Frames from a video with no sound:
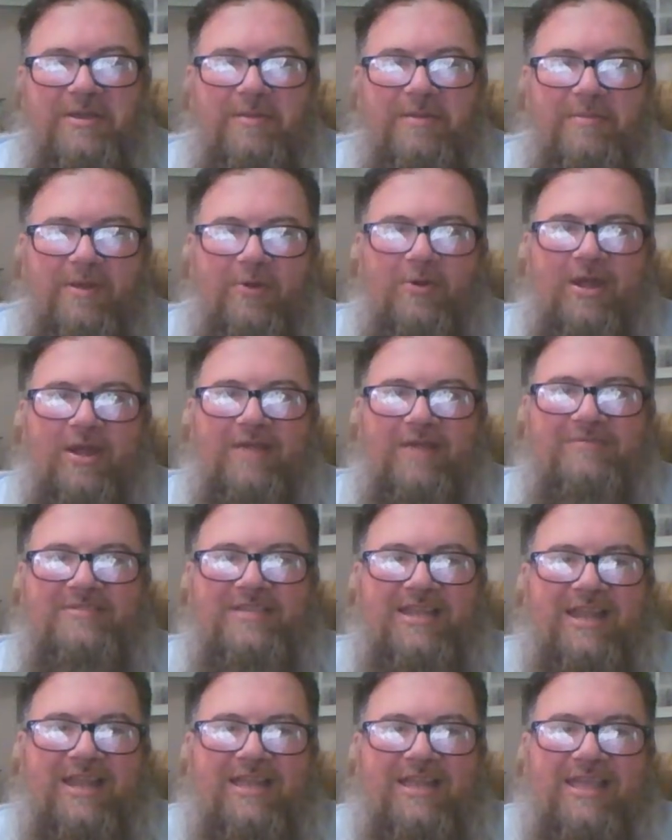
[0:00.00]
my wife
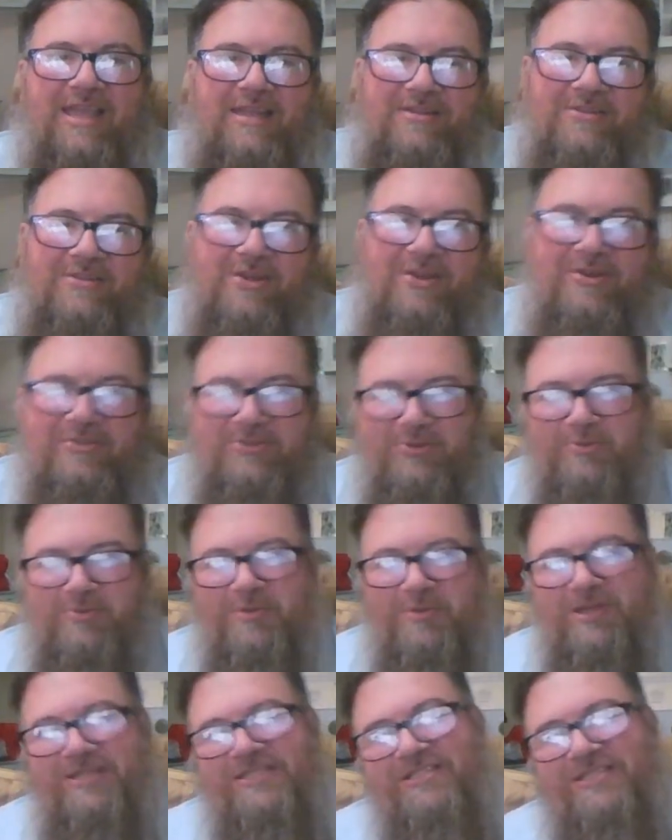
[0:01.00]
said I can't talk too
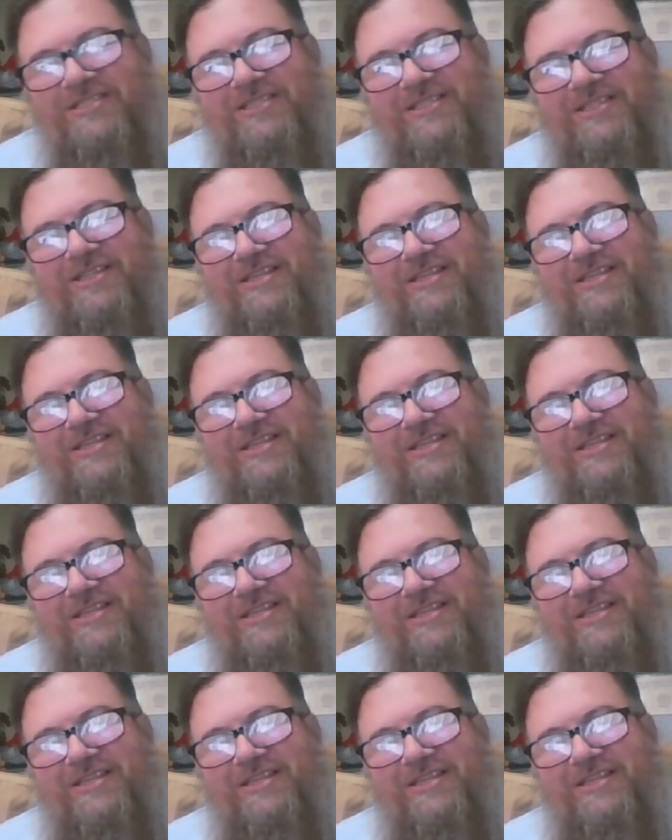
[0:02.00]
much.